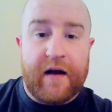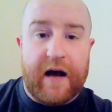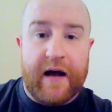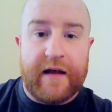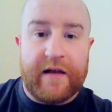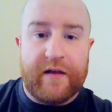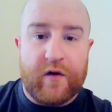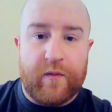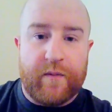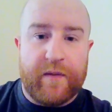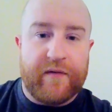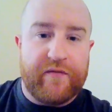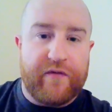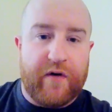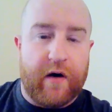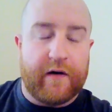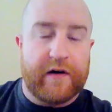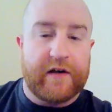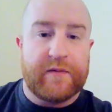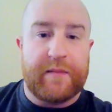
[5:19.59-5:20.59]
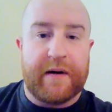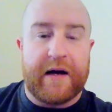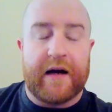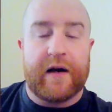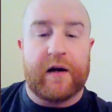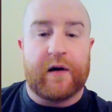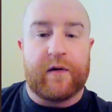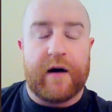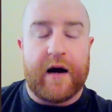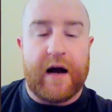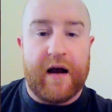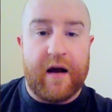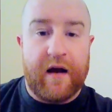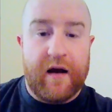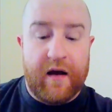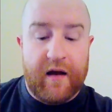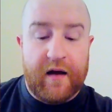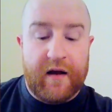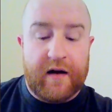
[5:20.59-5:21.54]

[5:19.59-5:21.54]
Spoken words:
I ended up in Forest Bank, right?